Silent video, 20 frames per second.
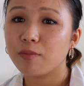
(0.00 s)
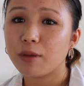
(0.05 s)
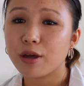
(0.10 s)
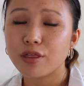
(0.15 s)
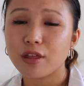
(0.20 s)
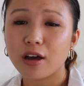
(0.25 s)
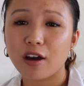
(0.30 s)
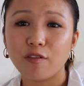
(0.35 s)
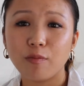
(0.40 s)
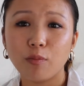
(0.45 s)

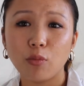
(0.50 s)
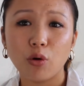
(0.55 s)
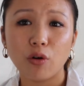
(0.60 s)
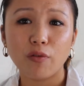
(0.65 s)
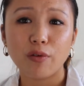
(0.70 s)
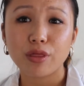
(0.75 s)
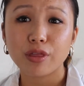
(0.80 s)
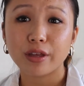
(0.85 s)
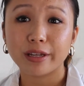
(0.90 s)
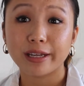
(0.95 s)
myself more
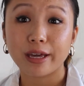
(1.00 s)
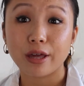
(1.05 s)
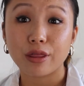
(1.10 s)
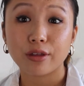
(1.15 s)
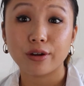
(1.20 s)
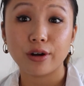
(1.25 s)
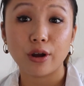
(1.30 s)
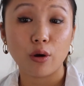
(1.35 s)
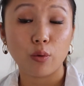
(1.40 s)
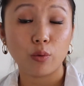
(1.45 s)
of a
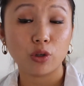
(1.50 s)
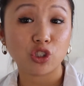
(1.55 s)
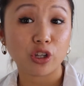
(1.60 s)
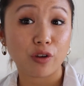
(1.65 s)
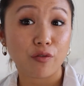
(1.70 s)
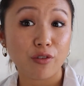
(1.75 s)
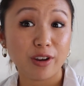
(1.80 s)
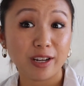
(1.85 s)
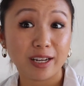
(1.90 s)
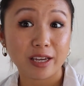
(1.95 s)
sun-kissed glow, which
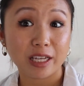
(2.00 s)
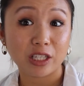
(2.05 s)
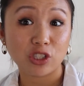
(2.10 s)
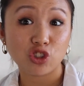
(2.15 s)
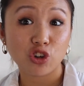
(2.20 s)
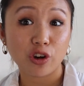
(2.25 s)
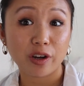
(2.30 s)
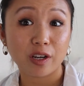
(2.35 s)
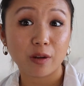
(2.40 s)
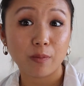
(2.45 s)
I really
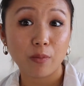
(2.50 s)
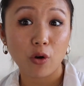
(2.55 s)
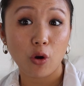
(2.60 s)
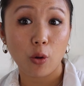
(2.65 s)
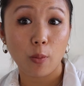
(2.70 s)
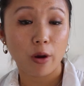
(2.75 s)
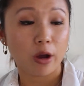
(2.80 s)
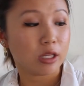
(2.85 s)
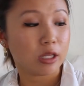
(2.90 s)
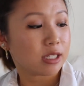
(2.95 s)
enjoy at the
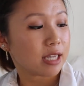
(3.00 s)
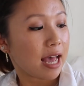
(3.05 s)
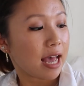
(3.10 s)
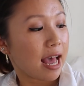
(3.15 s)
moment.